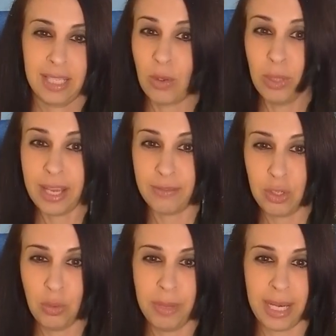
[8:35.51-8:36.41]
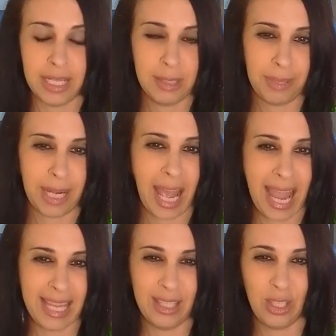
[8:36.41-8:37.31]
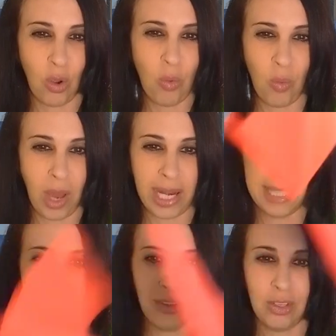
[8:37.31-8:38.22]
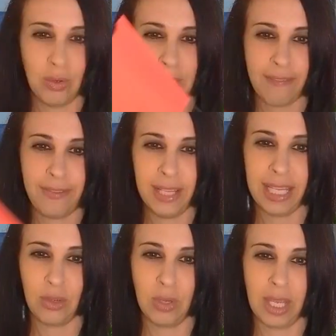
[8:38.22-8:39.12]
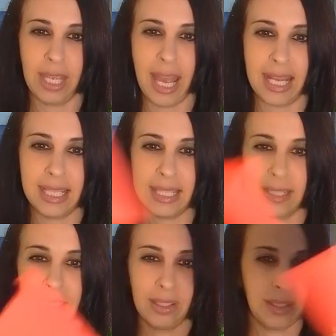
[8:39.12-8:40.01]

I only have two minutes, but I don't want to tell you because I feel like you can guess.